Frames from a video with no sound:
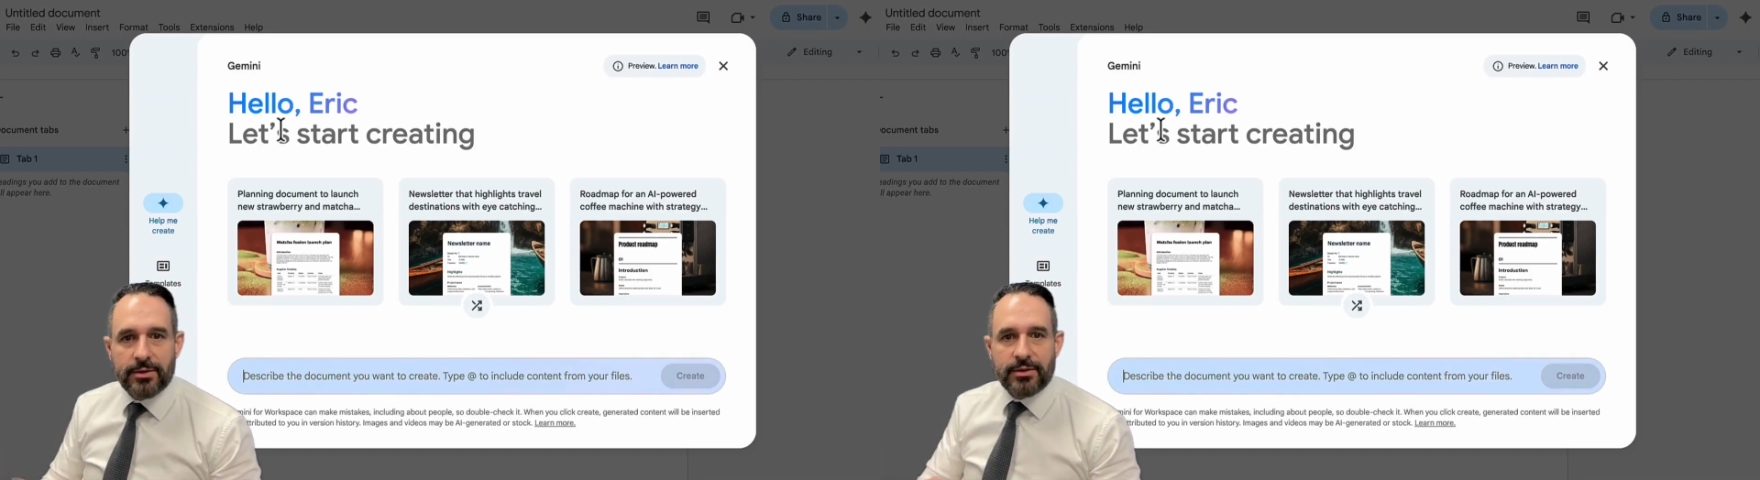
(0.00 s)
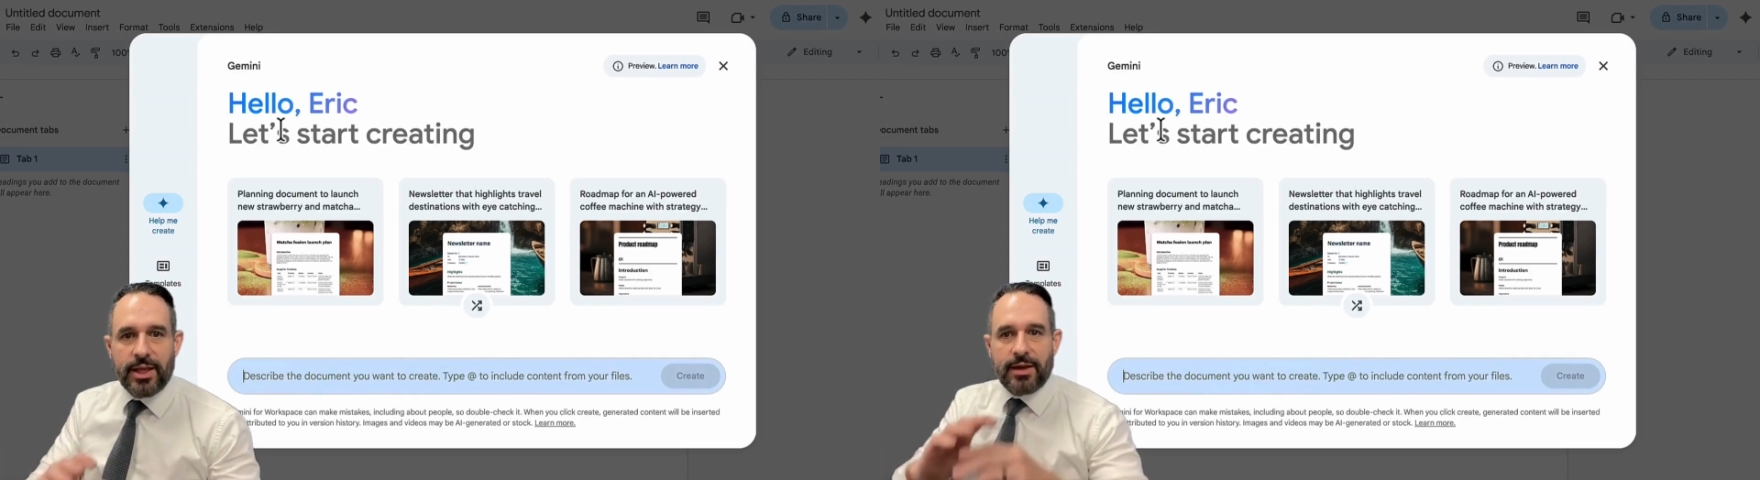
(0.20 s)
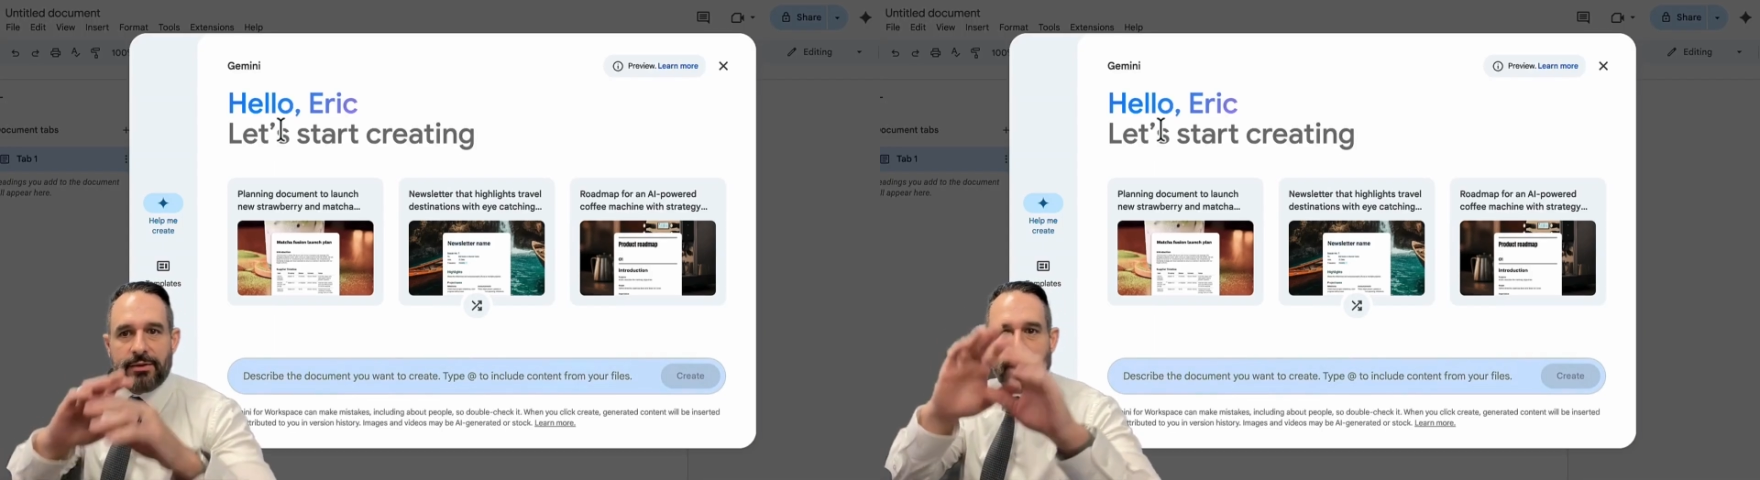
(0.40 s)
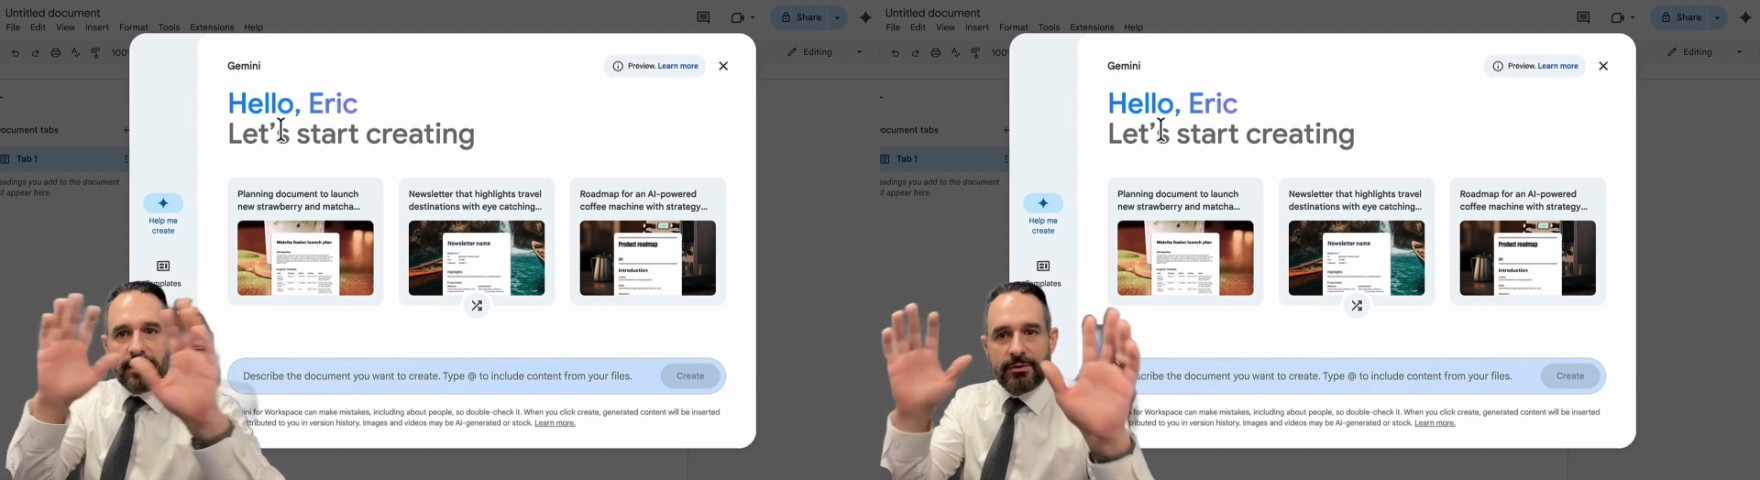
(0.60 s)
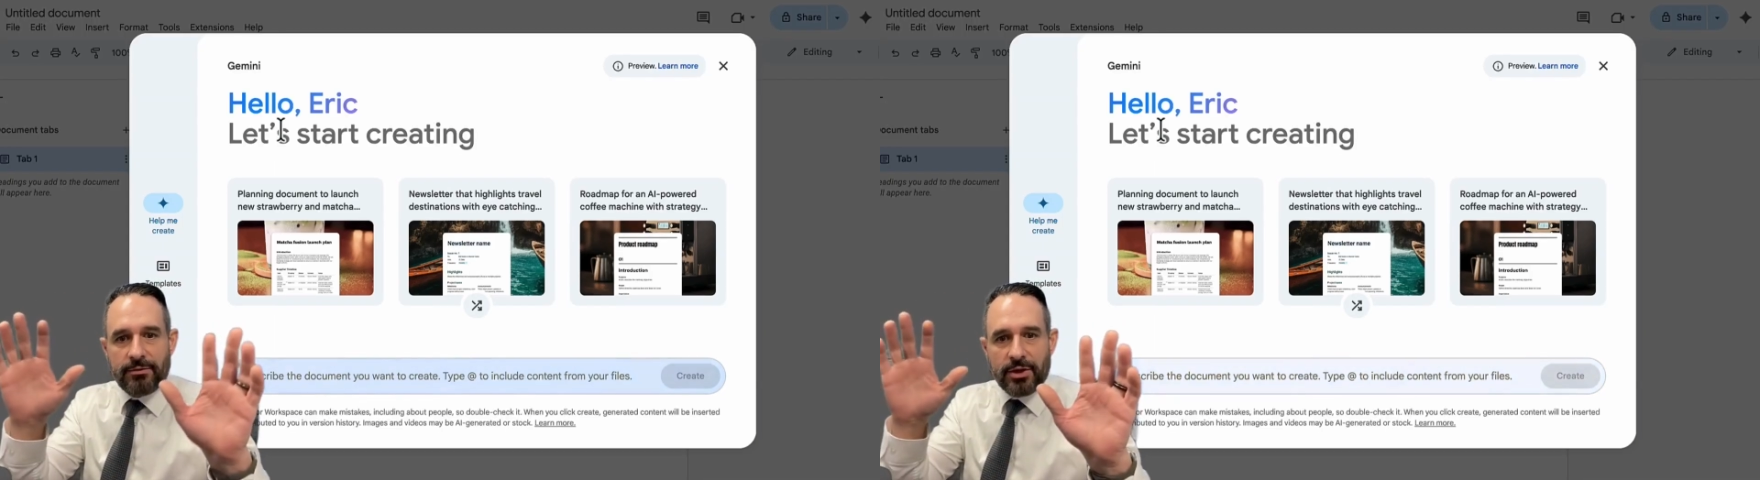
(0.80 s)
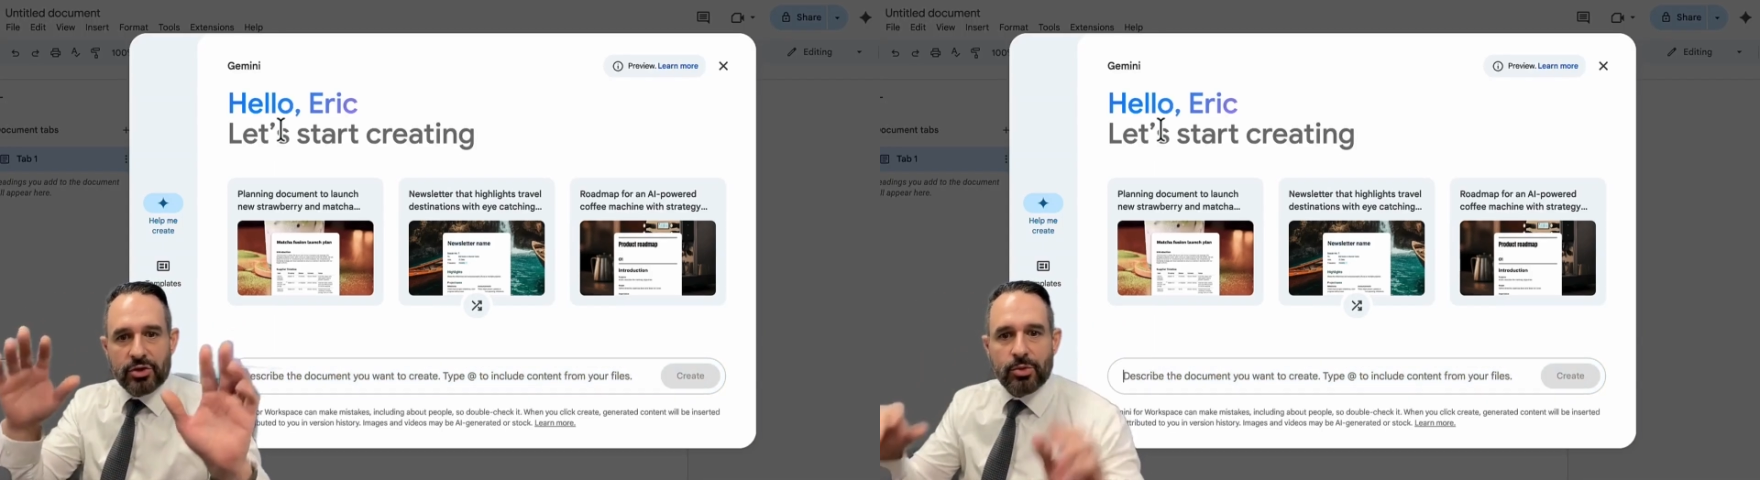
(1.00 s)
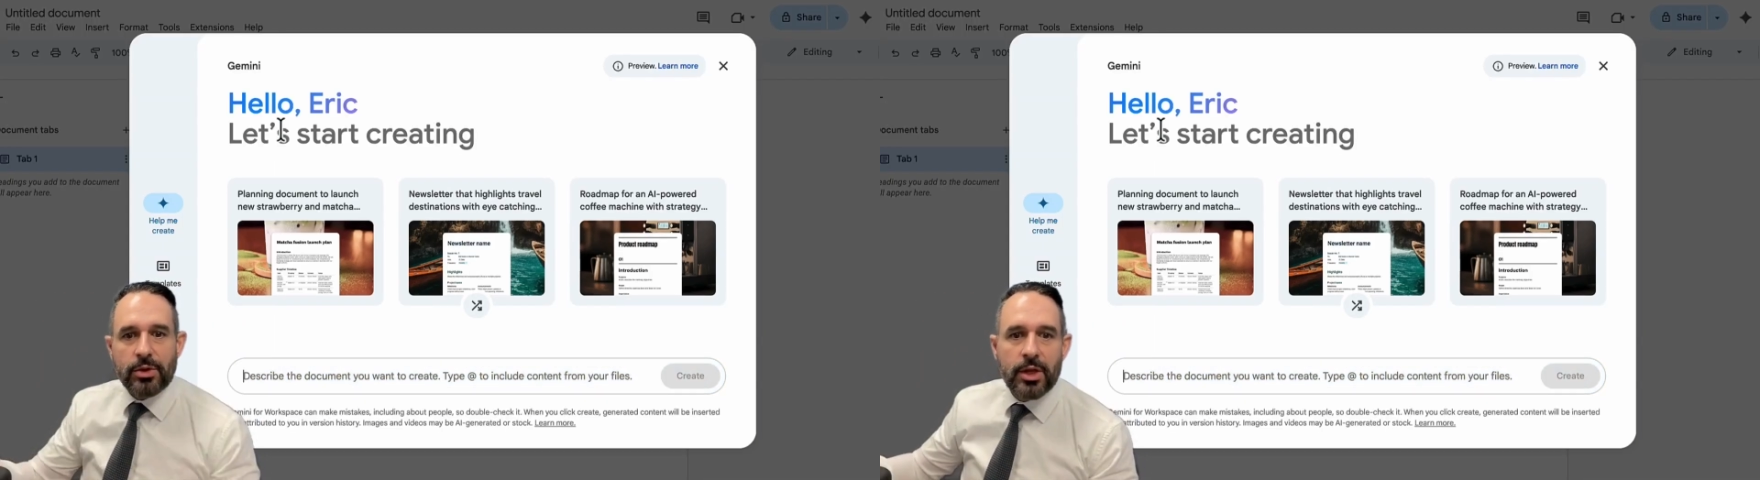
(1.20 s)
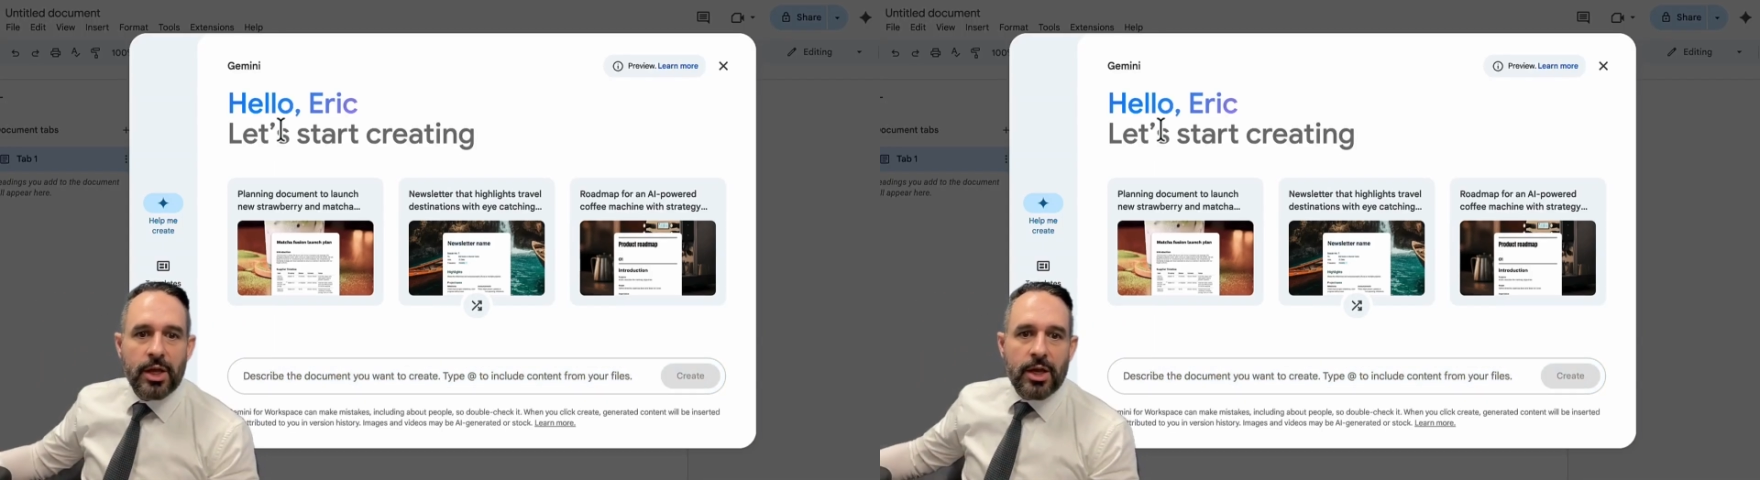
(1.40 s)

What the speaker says: They have a nice visual